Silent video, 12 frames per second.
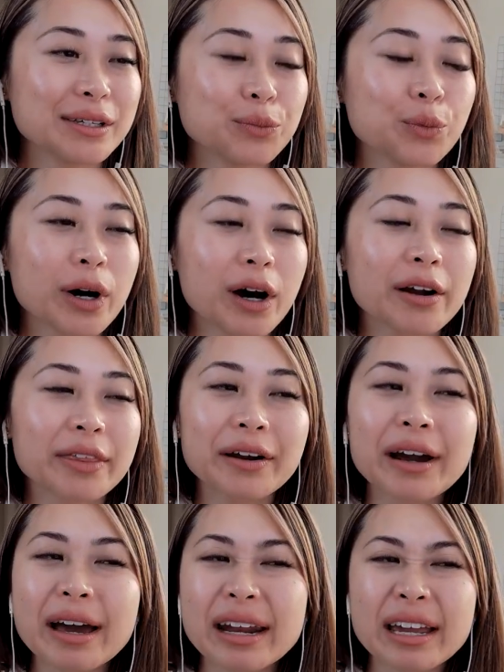what are
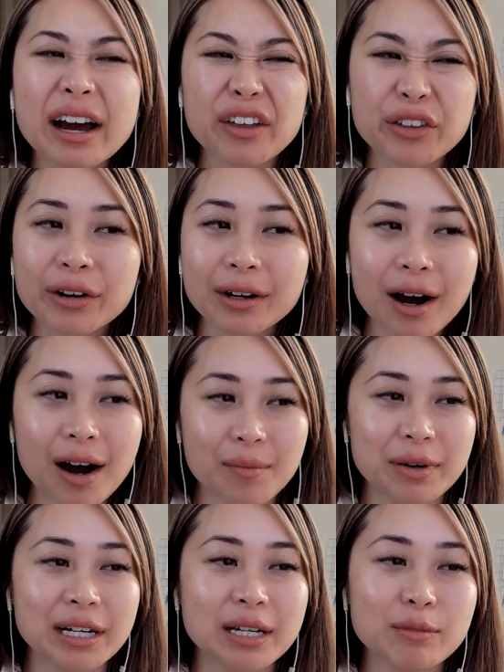there any other
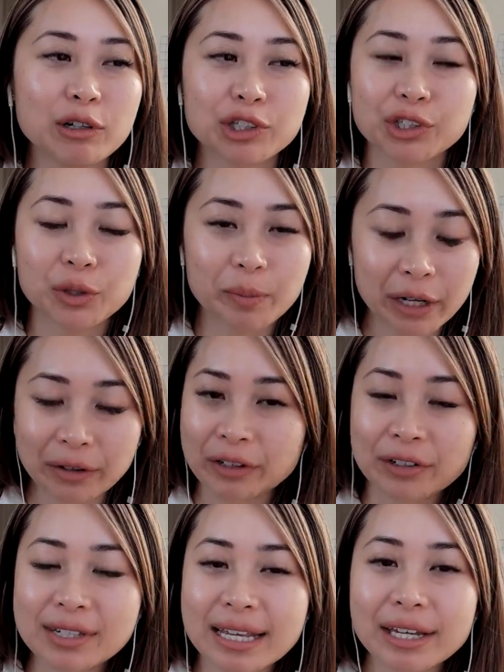common emotional
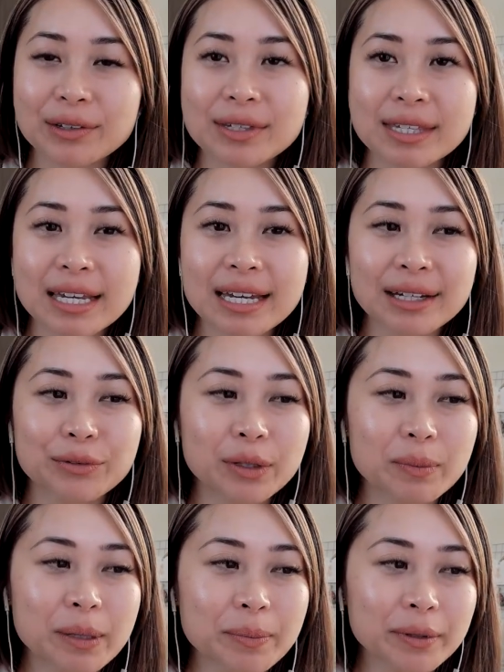barriers that you see
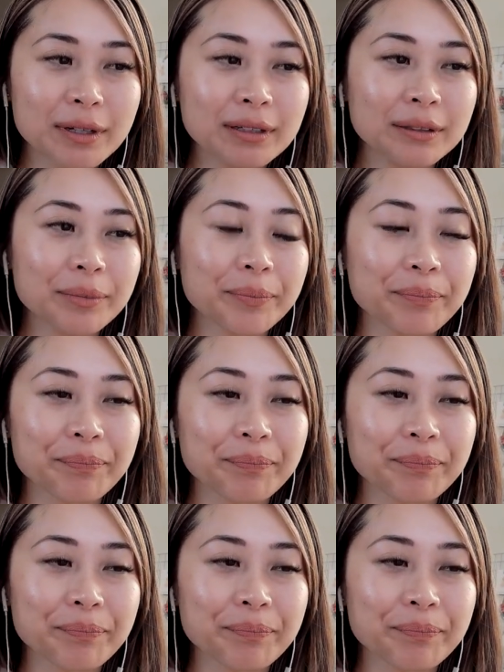with people